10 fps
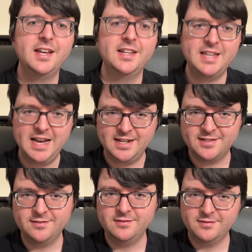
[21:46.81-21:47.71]
that
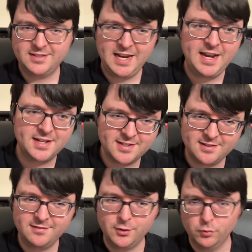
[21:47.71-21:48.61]
takes
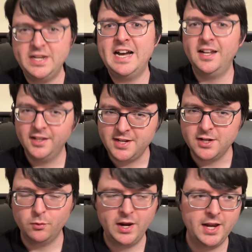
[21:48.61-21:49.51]
the reality
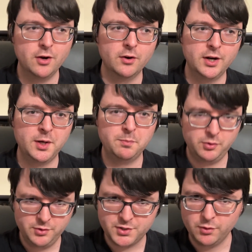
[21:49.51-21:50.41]
away, or it
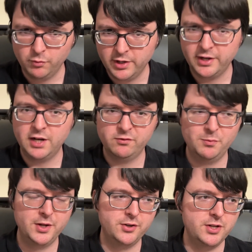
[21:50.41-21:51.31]
pulls the rug out from
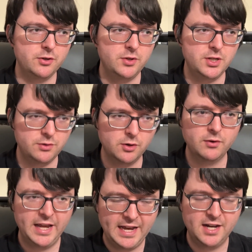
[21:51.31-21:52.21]
under you, and you
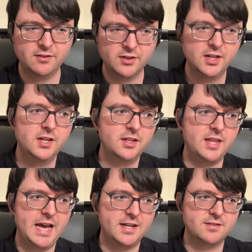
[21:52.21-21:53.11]
don't have
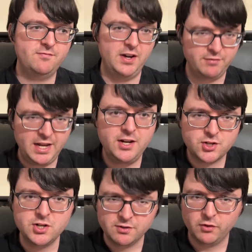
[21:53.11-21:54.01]
that
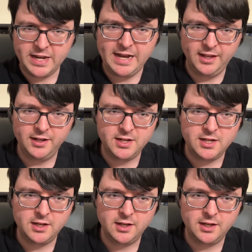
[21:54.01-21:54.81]
foundation of reality,